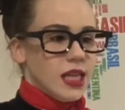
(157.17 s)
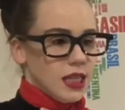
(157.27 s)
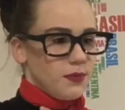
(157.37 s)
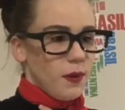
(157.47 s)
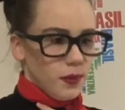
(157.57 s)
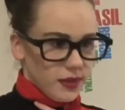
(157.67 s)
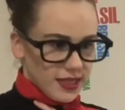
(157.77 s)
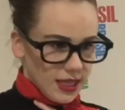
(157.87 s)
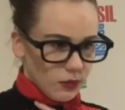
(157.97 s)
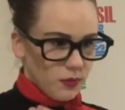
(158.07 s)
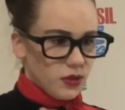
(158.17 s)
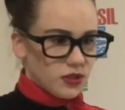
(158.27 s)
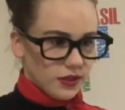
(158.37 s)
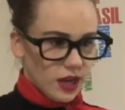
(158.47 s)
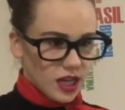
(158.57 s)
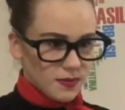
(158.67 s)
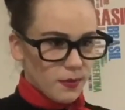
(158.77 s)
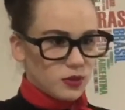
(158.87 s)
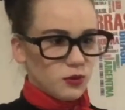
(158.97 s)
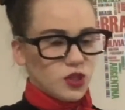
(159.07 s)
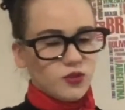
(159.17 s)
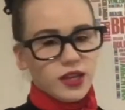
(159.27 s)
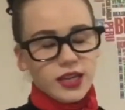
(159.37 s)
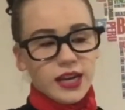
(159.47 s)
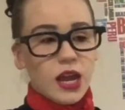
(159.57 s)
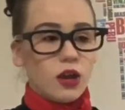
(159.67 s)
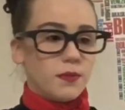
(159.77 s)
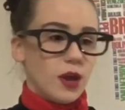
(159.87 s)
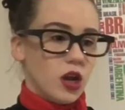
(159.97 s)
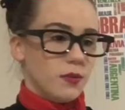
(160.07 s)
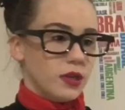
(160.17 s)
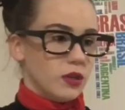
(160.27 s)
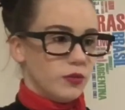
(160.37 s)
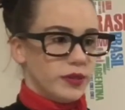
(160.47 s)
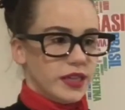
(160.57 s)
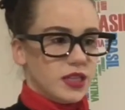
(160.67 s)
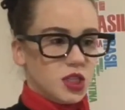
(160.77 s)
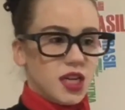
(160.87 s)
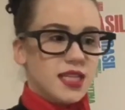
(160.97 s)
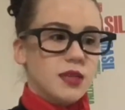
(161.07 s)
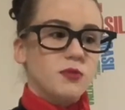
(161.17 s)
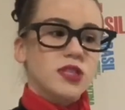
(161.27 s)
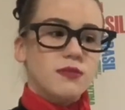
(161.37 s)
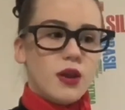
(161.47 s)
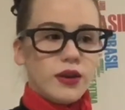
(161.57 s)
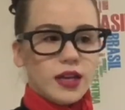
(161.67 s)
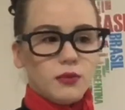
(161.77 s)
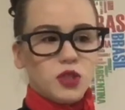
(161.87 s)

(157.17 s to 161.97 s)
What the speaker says: The problem is that while most of the cast members were Australian, Eric Berryman, who plays Jason, was American,